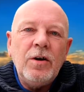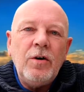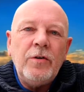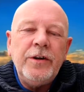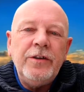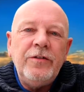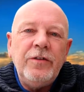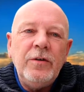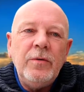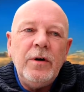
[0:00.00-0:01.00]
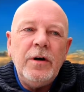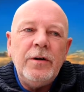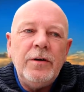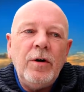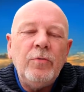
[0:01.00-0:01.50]
got into
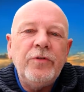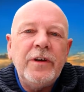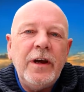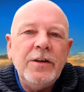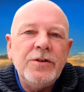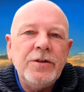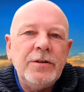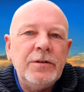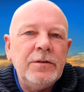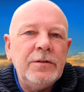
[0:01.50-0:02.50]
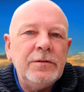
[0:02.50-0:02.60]
an altercation